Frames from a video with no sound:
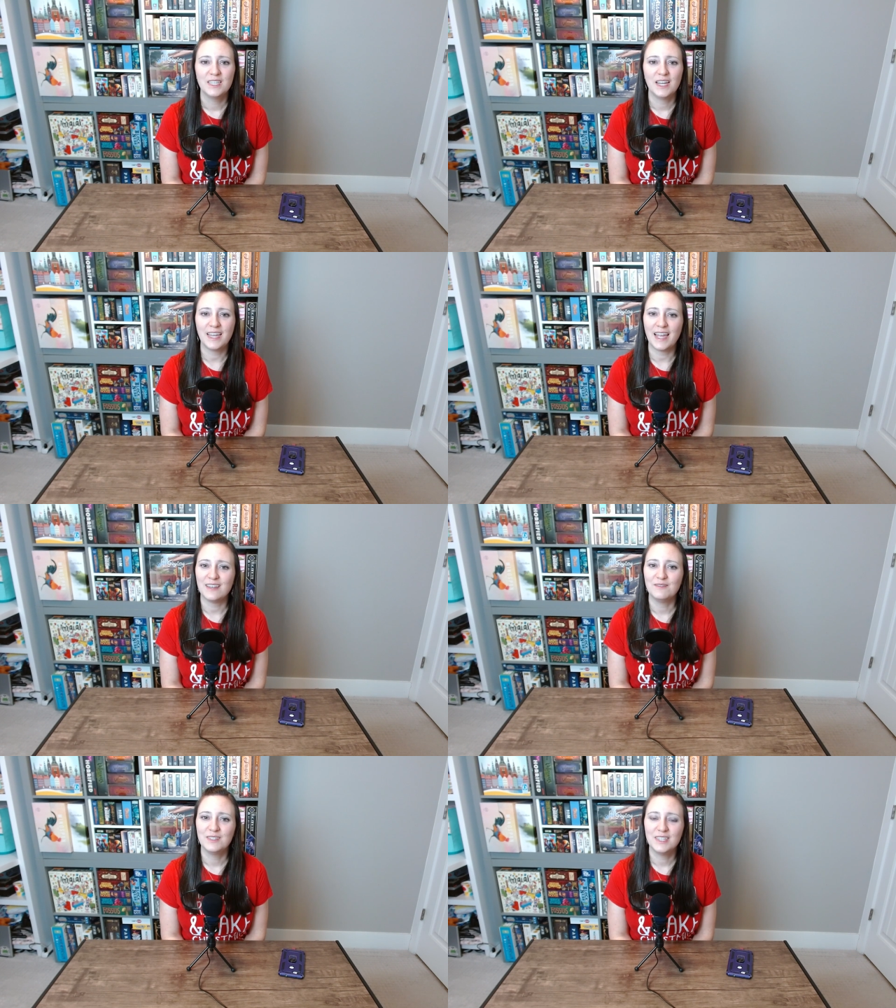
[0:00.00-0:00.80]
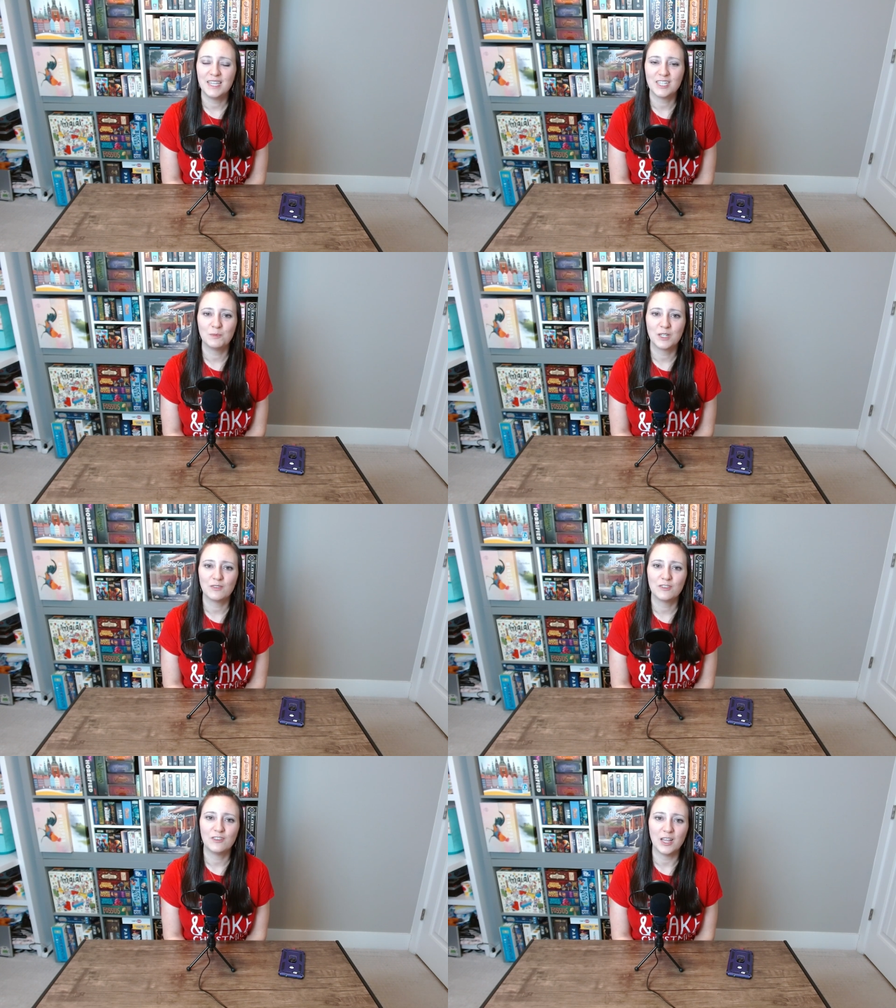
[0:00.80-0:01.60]
Again, thanks so much
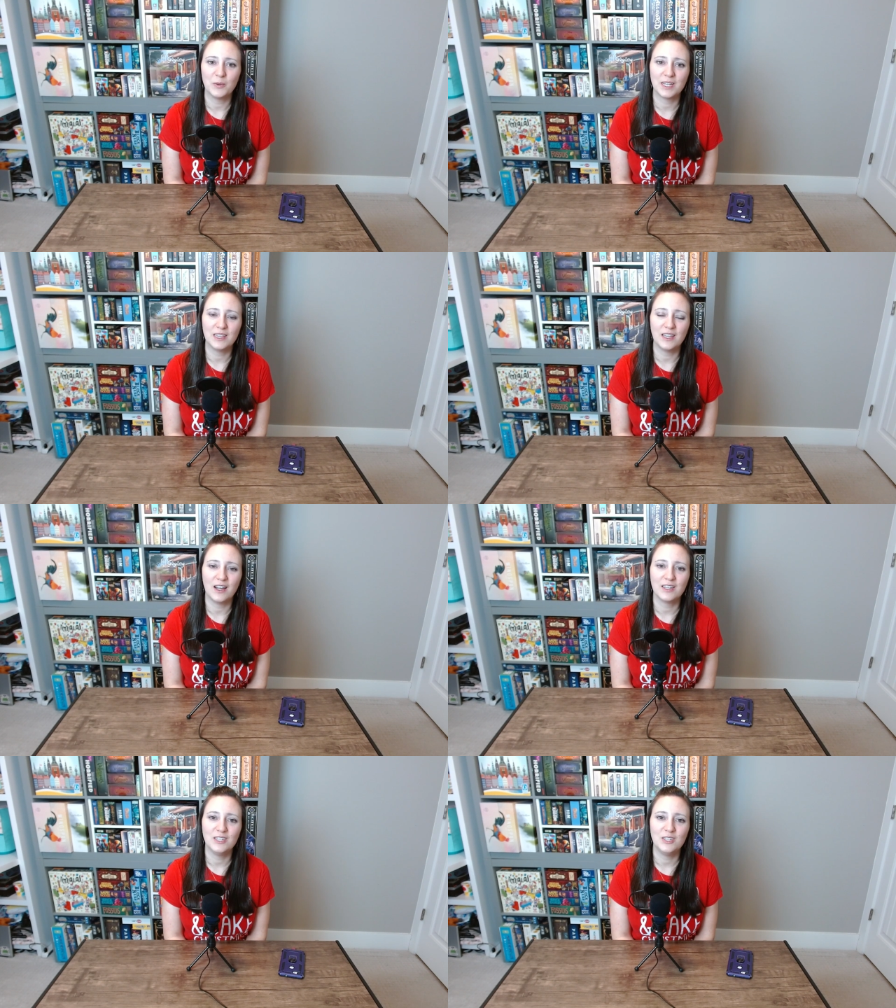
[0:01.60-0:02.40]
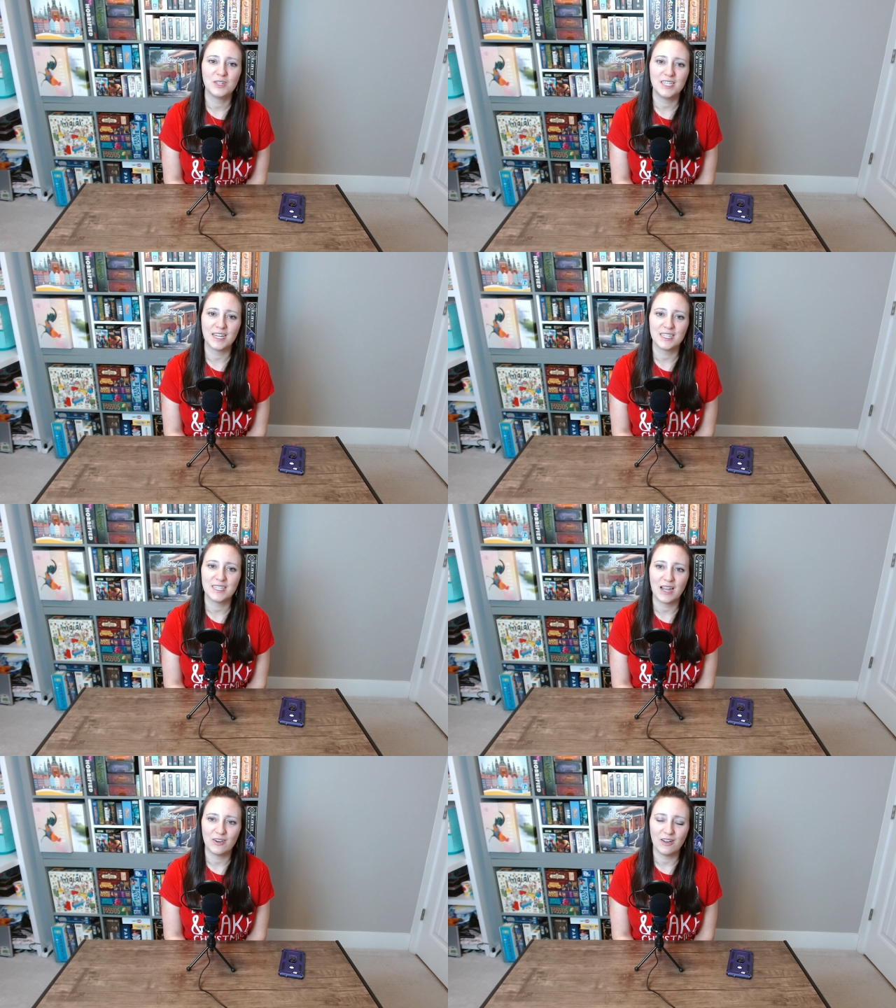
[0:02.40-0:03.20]
for following along. You can check us
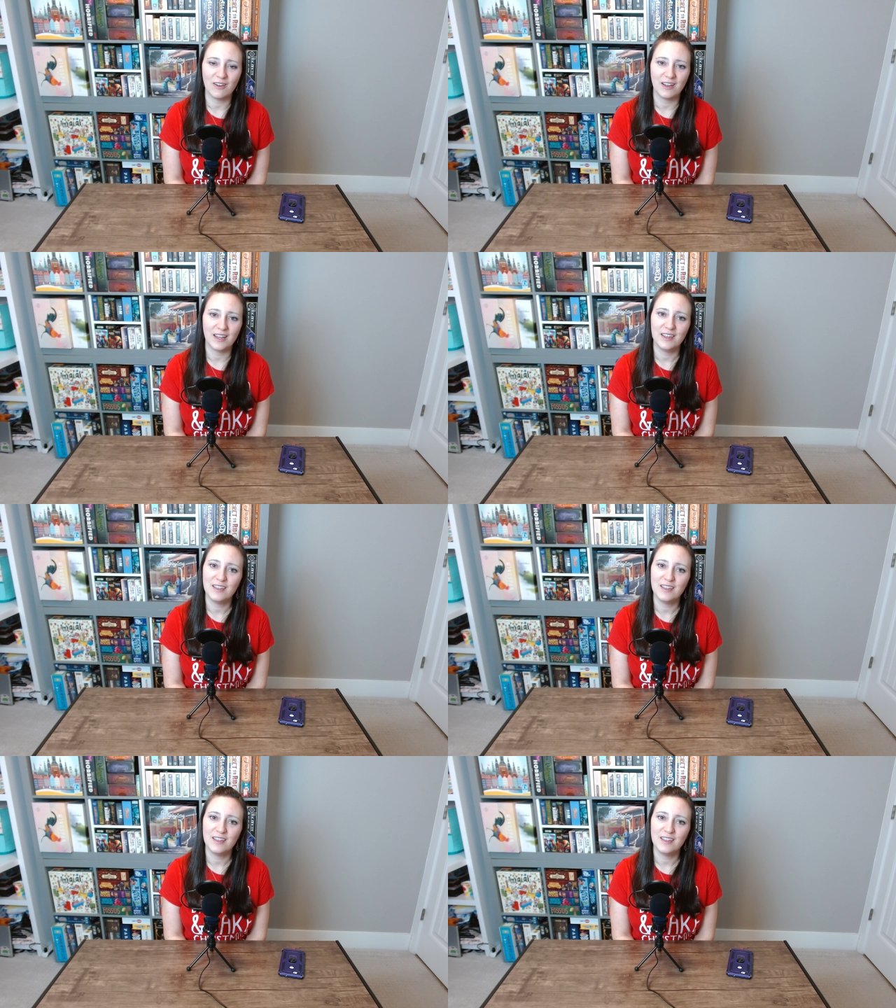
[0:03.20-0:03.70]
out on